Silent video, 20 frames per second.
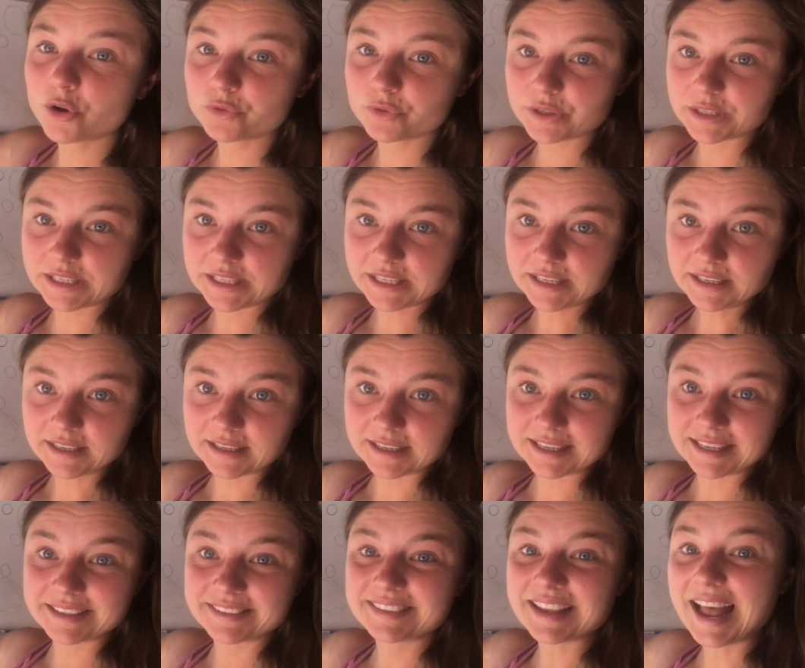over here
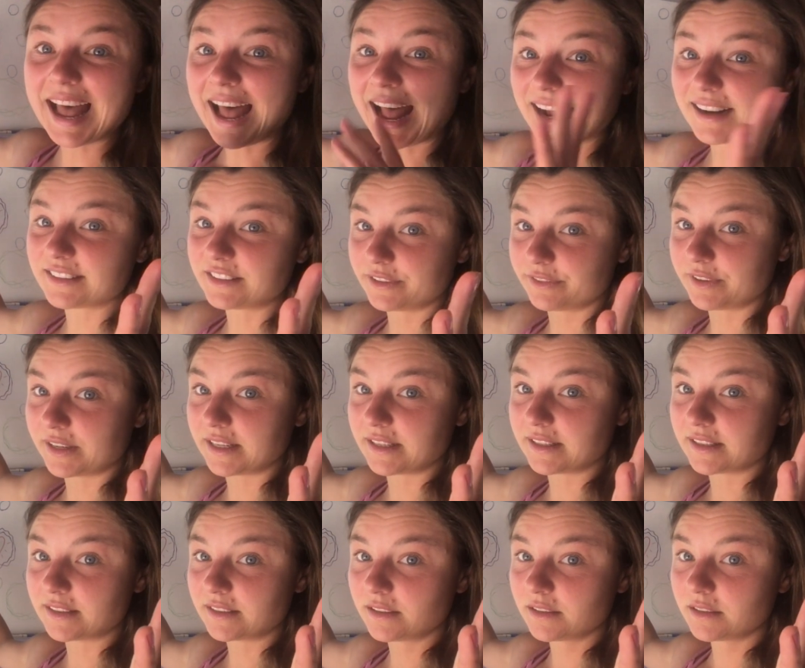is
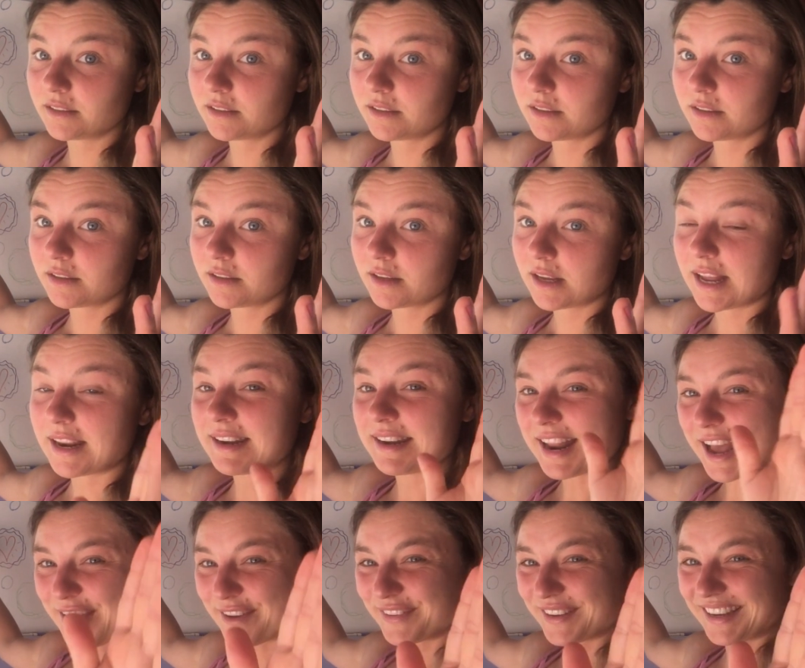activated and
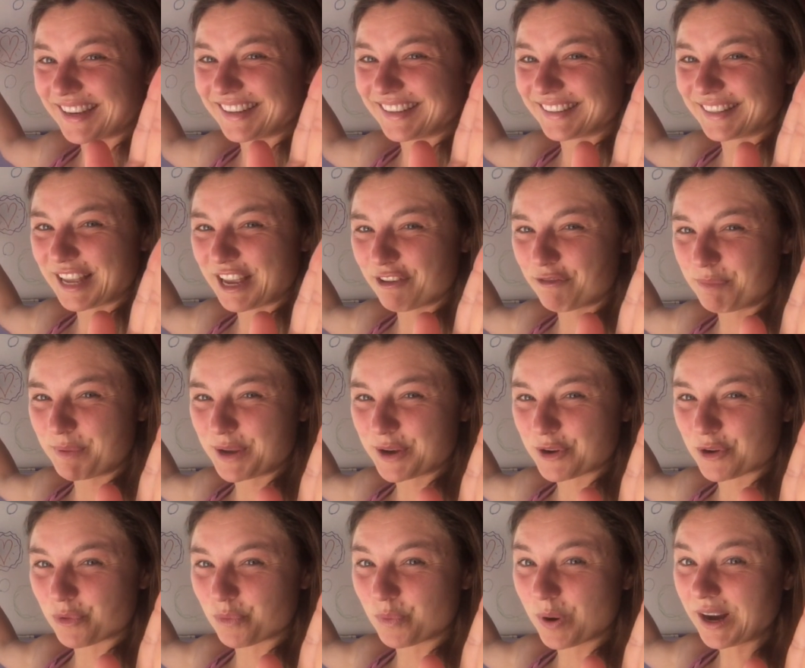navigating life
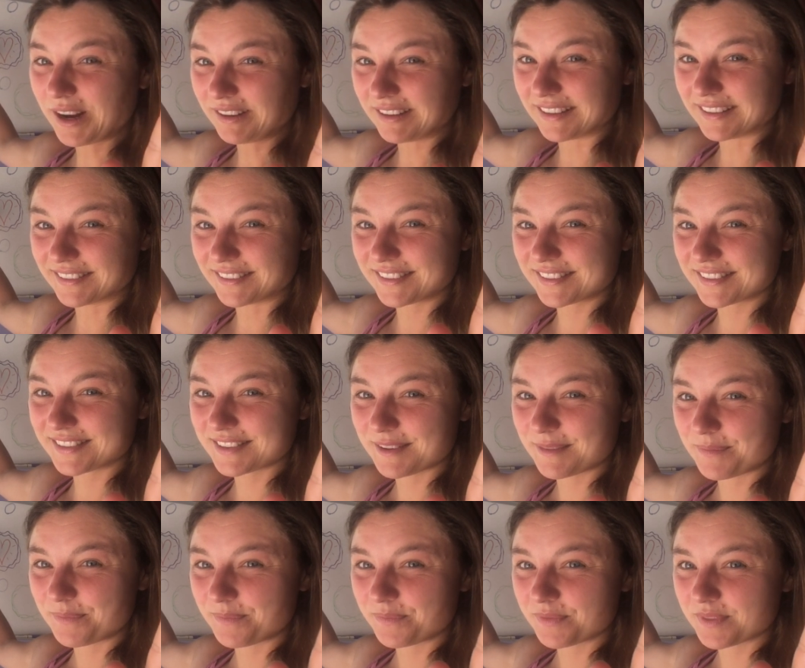beyond awareness,
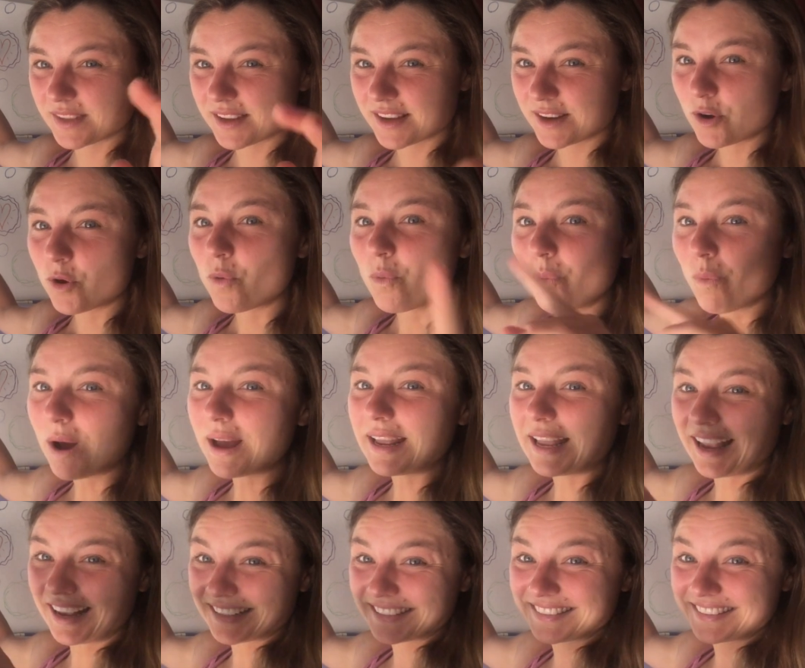what
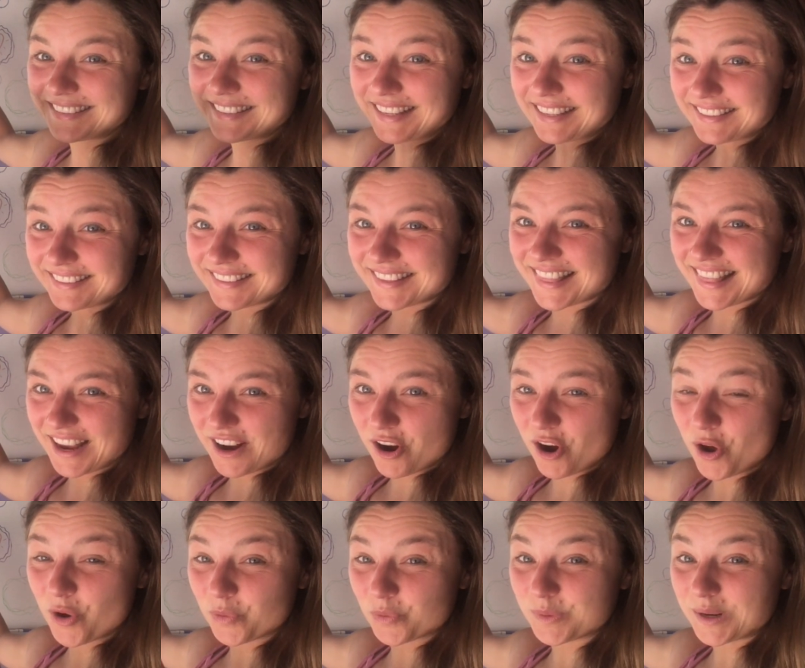exists there
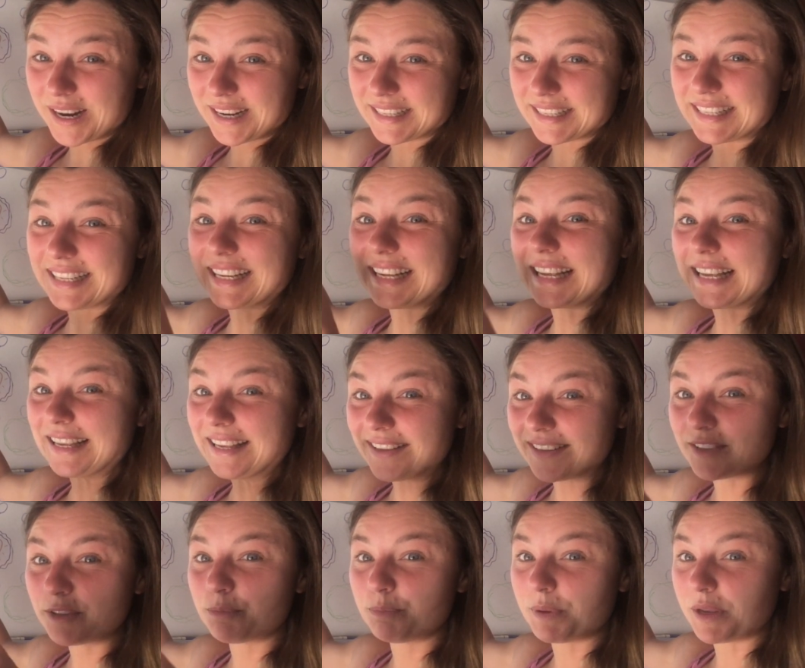already
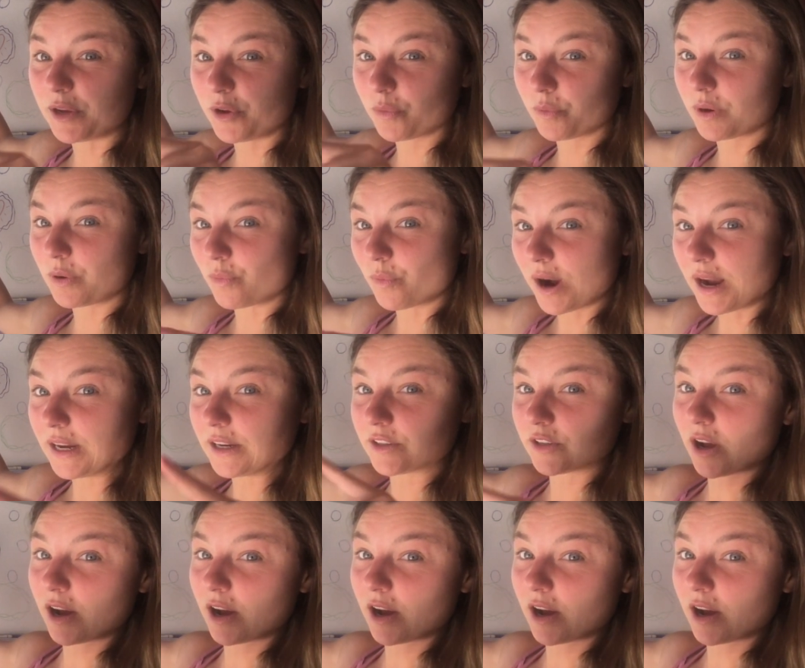is being rewired